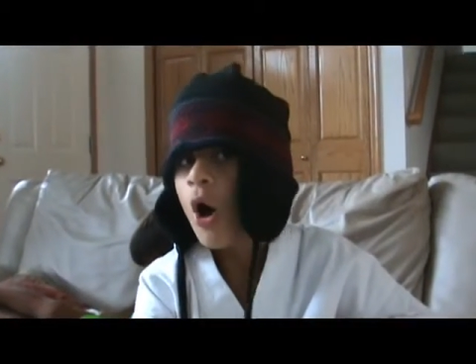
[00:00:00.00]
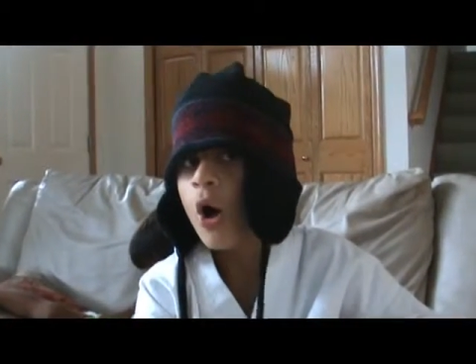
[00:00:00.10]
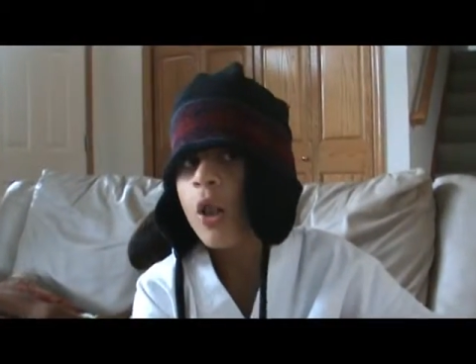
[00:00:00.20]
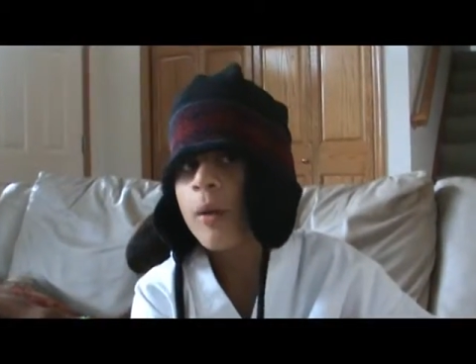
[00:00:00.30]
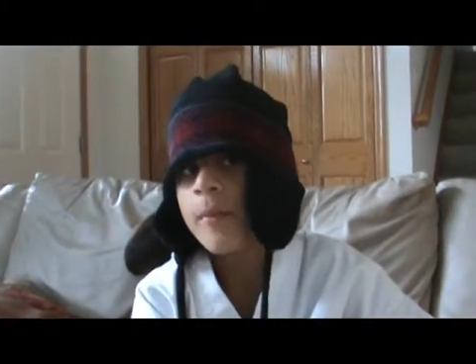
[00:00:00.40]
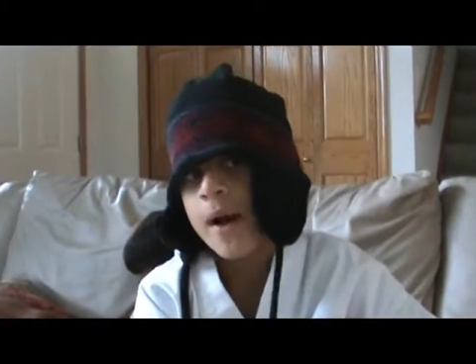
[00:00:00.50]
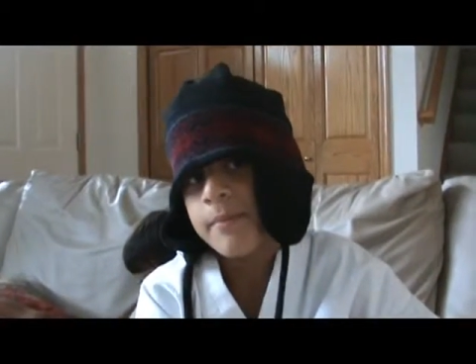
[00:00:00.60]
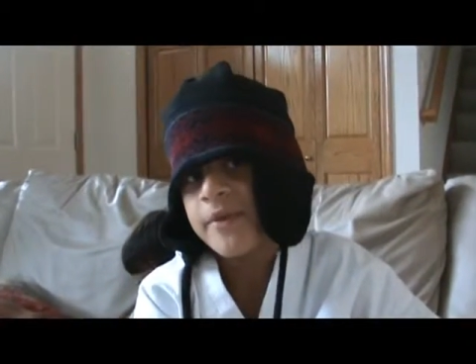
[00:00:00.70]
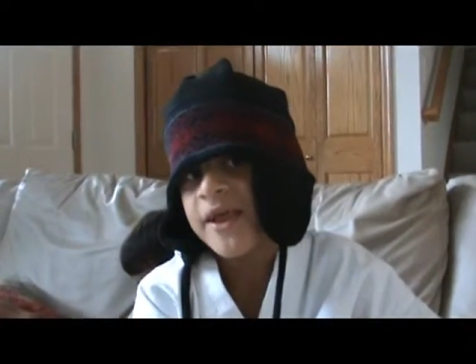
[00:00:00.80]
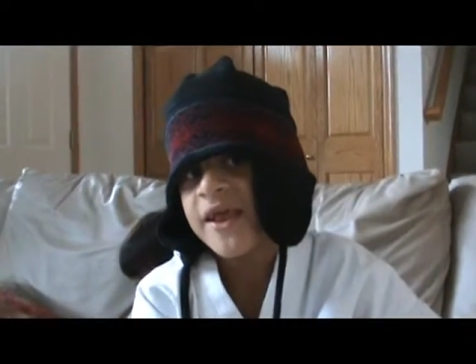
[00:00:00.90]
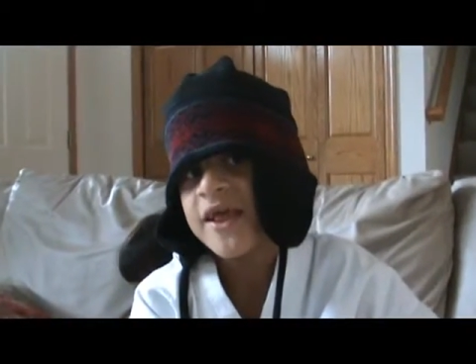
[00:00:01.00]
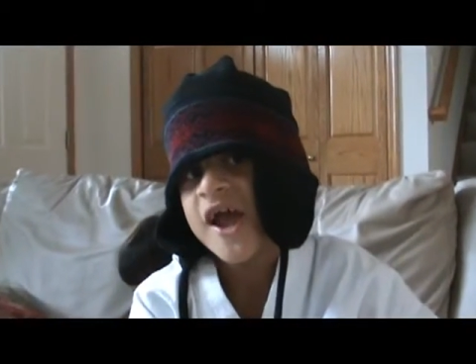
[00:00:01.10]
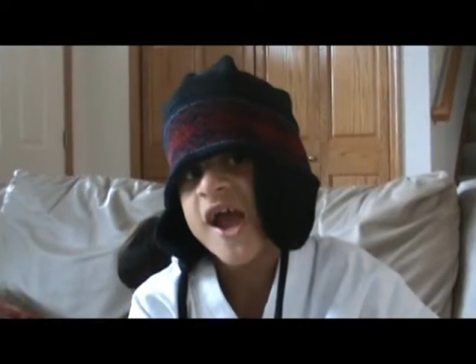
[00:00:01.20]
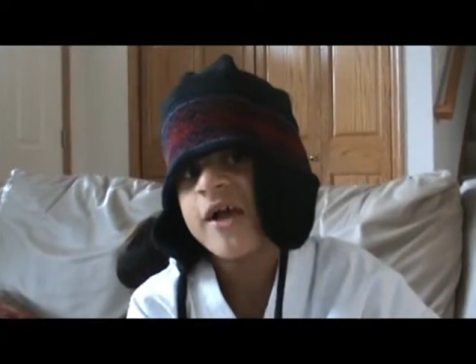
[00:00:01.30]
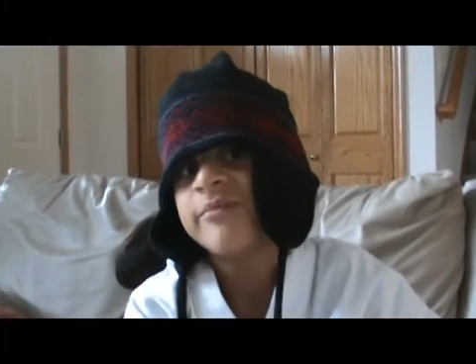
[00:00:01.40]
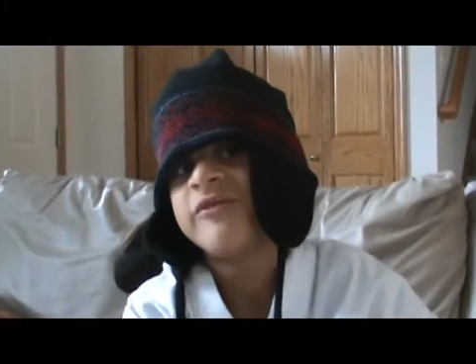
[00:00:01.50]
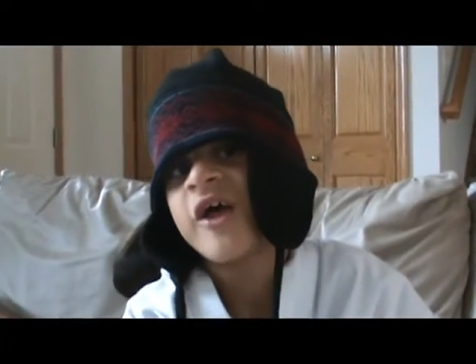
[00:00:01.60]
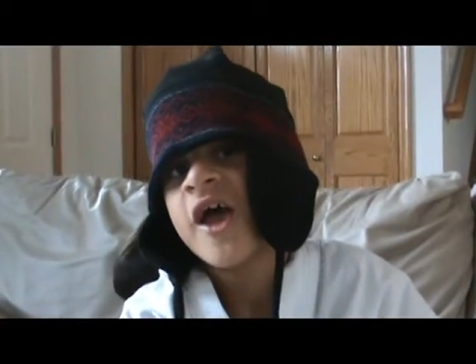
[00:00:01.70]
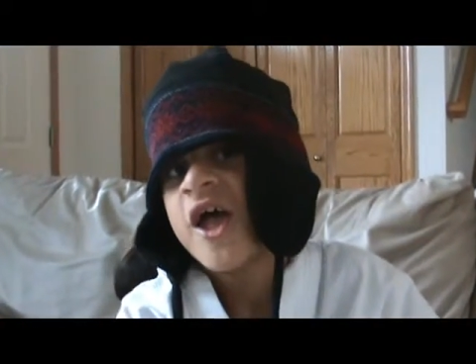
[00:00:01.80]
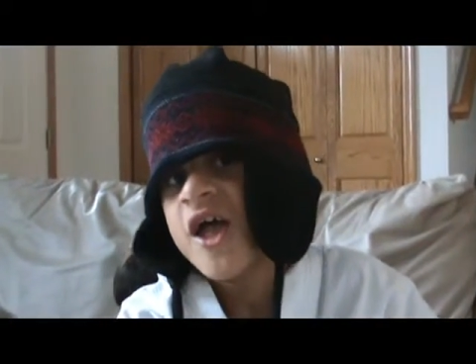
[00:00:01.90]
all of my mini games.
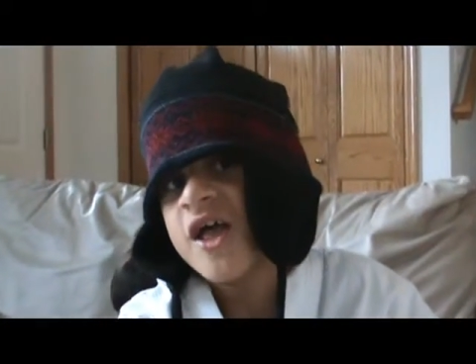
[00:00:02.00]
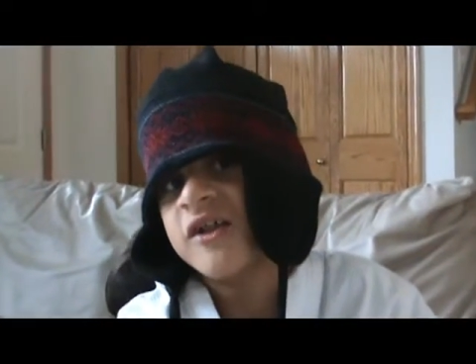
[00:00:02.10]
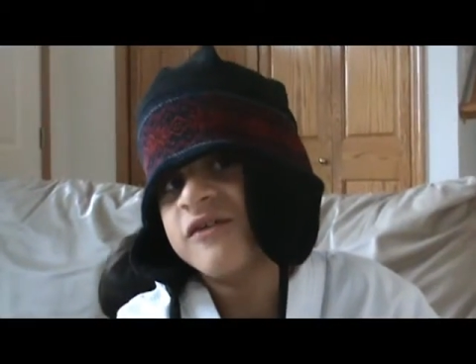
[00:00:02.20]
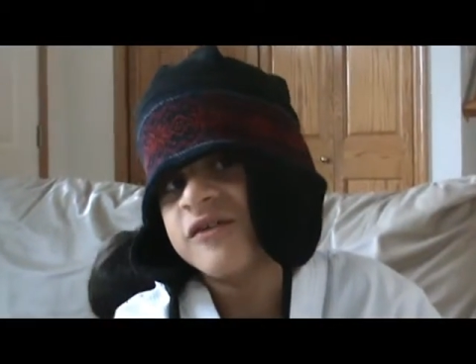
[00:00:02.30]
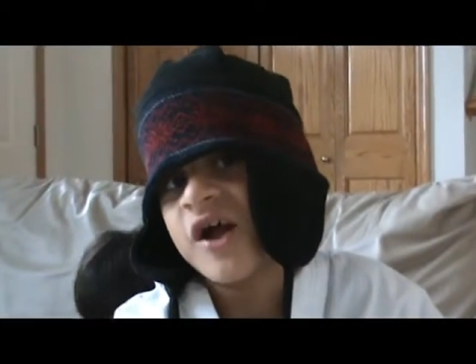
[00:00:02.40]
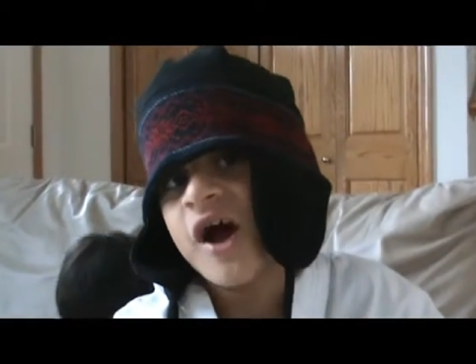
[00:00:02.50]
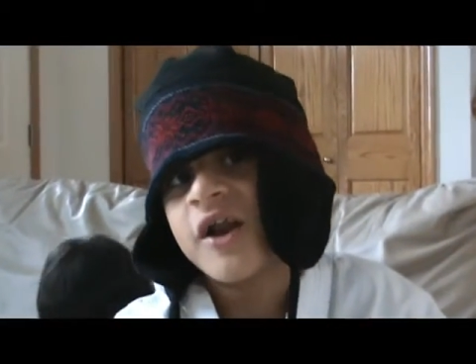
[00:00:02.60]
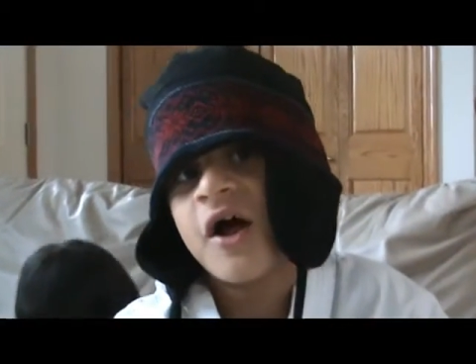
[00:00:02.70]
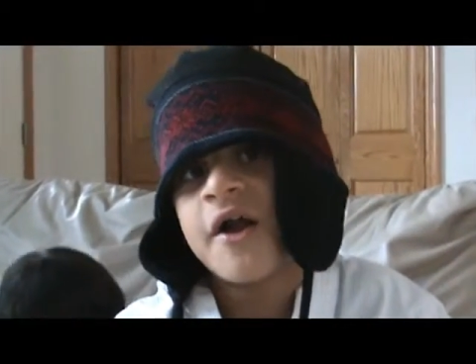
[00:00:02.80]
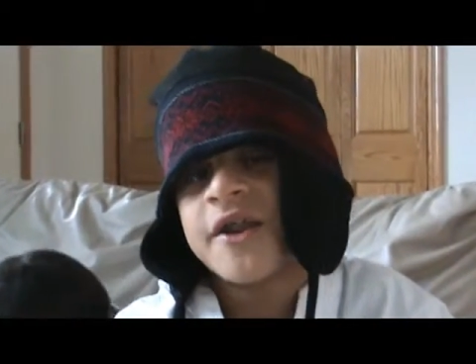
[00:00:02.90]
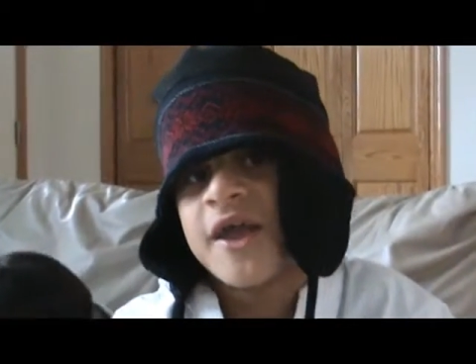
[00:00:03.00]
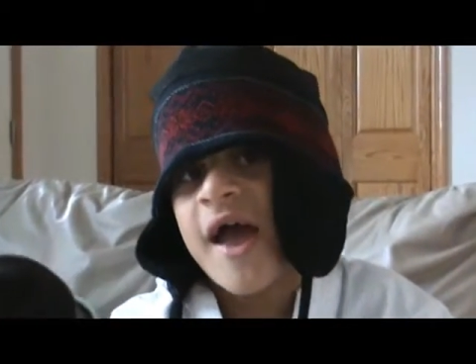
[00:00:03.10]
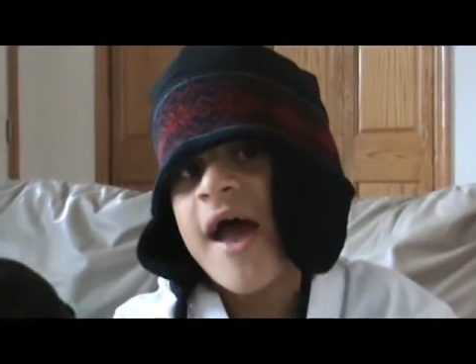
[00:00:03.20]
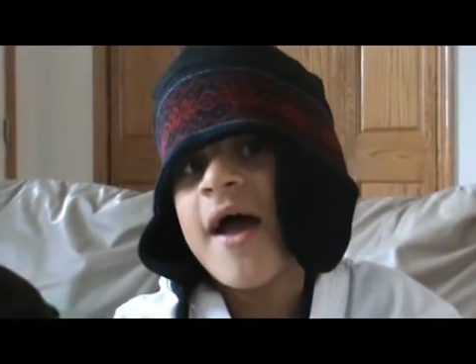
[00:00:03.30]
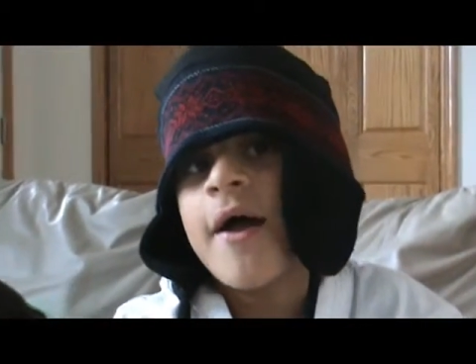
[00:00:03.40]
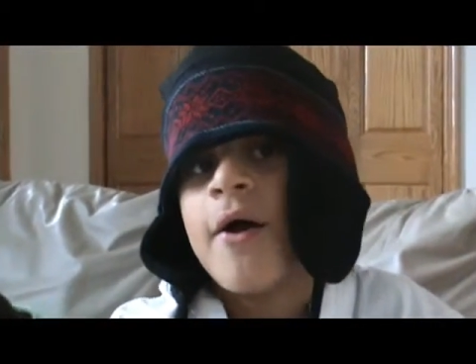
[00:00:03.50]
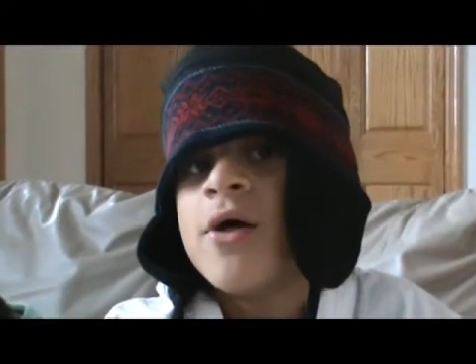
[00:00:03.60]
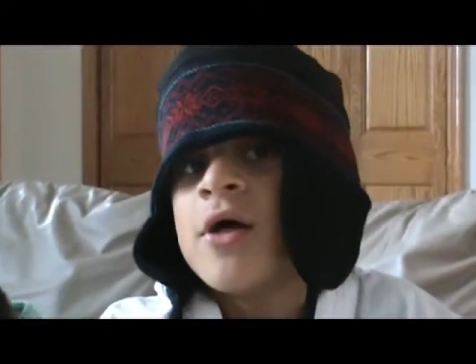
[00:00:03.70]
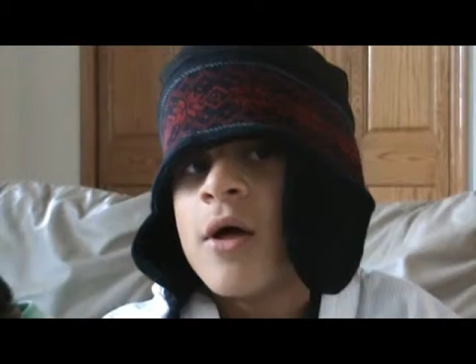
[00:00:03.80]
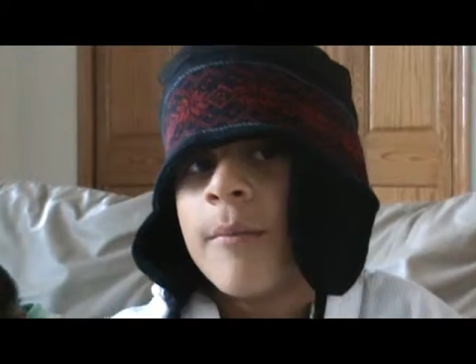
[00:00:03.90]
It is not on yet,
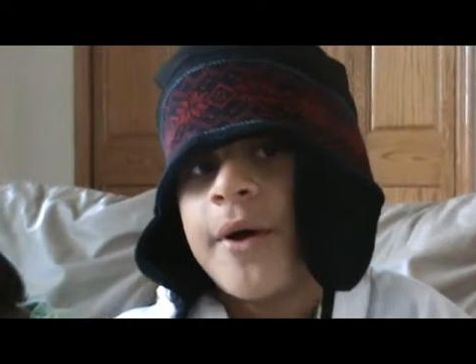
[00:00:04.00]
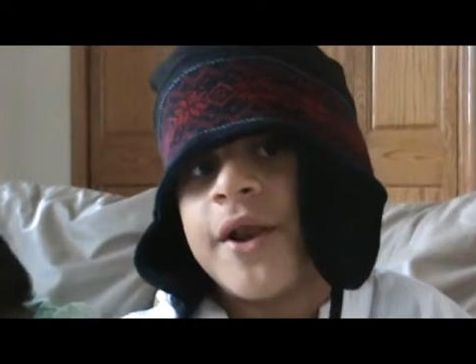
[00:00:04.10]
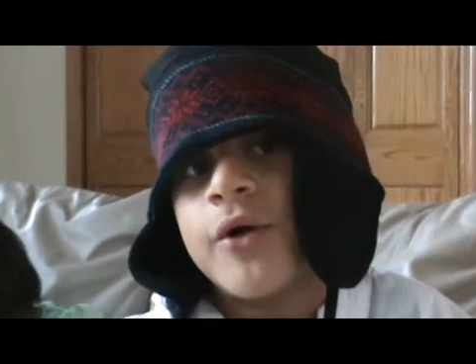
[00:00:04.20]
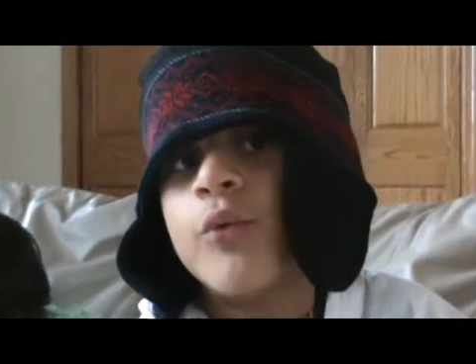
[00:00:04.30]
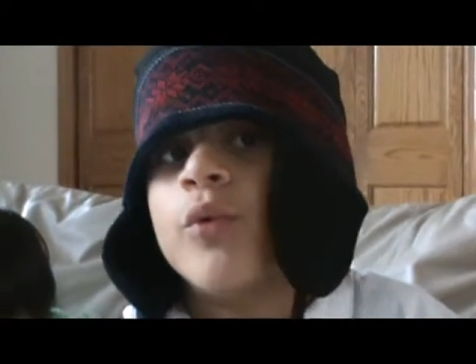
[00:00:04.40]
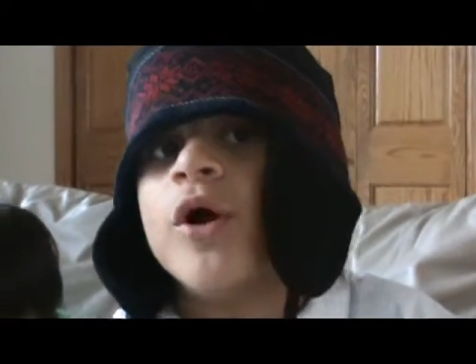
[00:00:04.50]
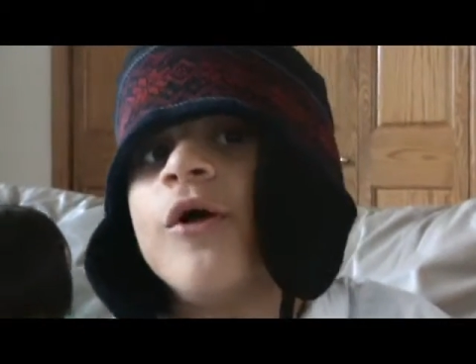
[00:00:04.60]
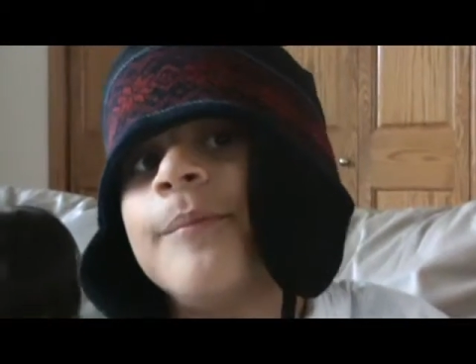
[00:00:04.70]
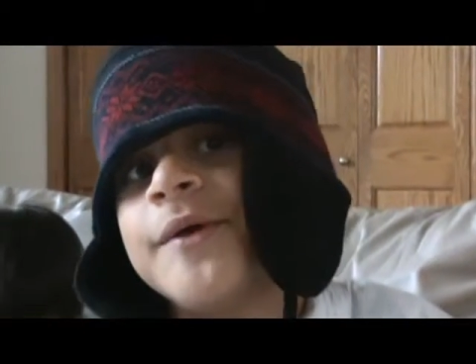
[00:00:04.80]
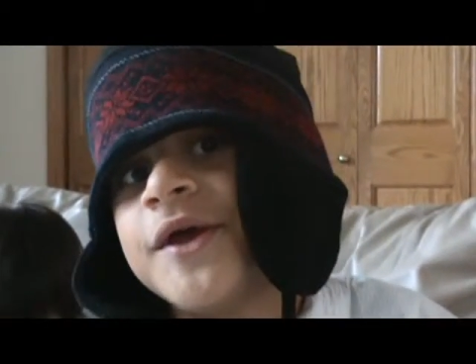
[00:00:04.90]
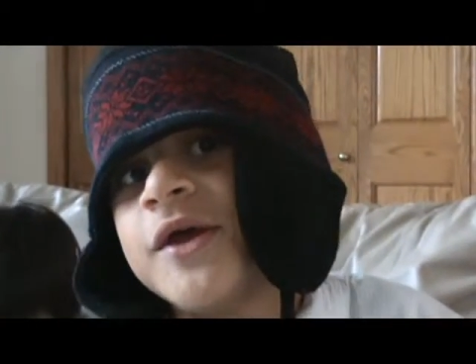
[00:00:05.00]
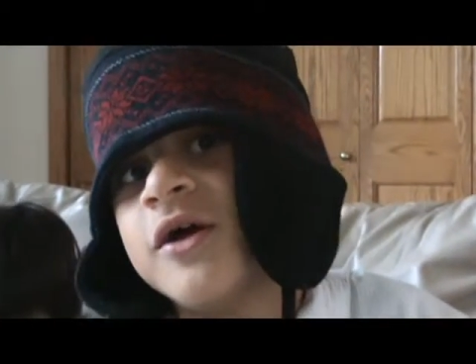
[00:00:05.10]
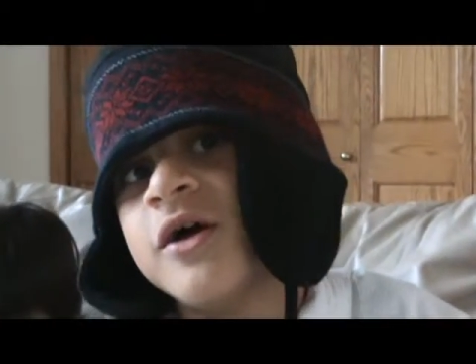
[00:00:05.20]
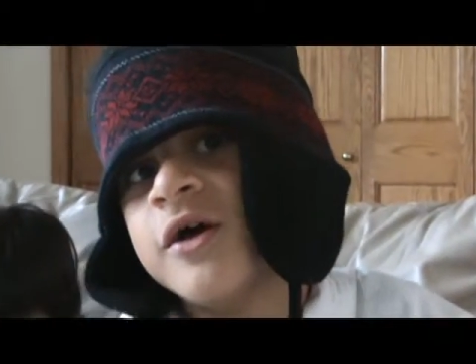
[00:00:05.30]
but it will be.